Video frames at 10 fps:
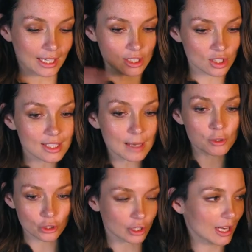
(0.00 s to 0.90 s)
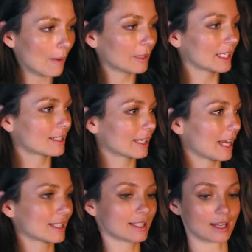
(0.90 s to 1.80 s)
Okay, so step two, now we need to
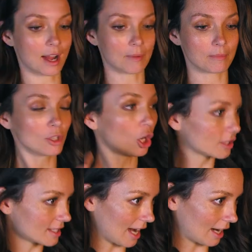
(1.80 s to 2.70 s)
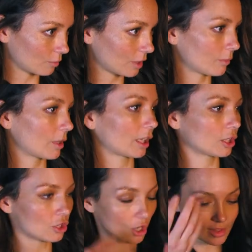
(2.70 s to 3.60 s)
get some notes out. We, are going
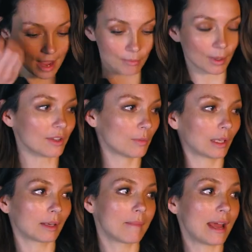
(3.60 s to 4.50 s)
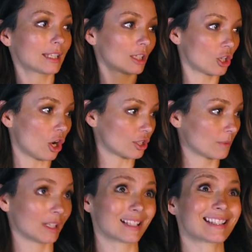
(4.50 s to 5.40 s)
to turn that breath and we're going to make it a note.
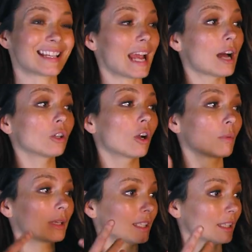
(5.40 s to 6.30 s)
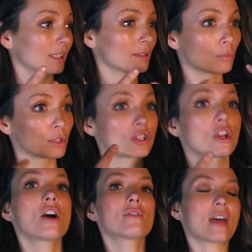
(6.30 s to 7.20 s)
So we're going to see how long we can
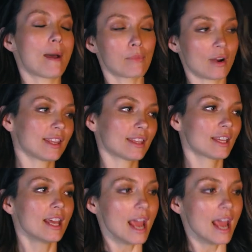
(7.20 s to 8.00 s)
preserve that breath